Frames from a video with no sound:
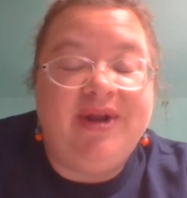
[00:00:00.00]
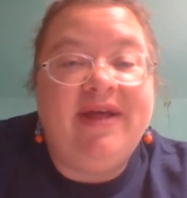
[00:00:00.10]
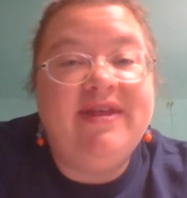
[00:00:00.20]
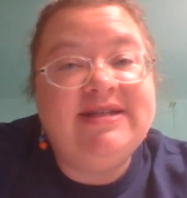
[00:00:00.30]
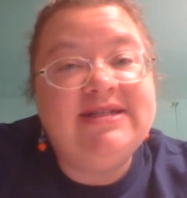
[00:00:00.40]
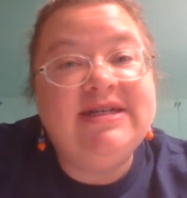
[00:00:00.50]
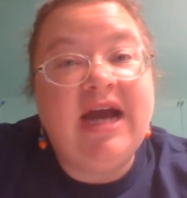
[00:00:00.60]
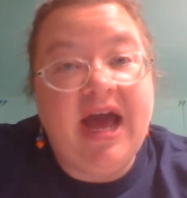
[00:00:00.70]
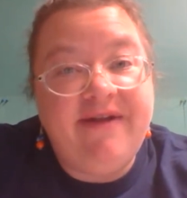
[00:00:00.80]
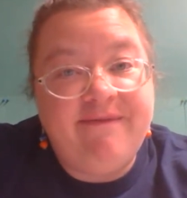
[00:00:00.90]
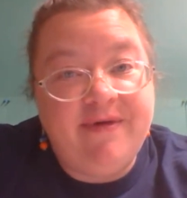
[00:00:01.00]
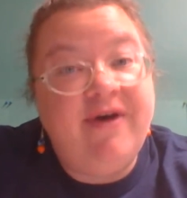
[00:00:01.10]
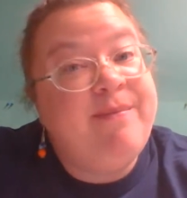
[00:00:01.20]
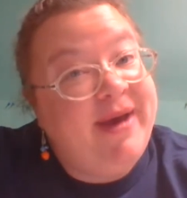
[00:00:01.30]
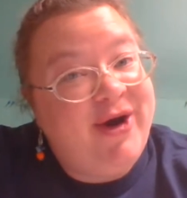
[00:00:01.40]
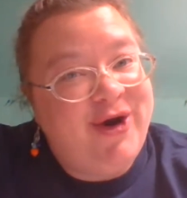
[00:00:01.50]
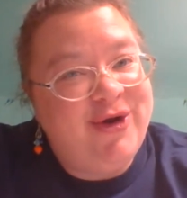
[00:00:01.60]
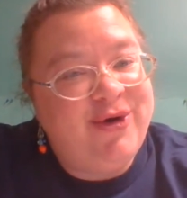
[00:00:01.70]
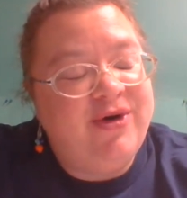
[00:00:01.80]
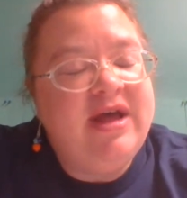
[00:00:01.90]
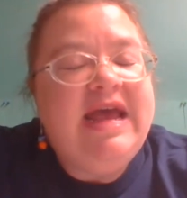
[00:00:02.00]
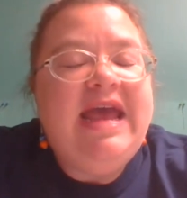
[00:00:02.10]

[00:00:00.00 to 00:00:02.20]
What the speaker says: Now this is a kind of a big article.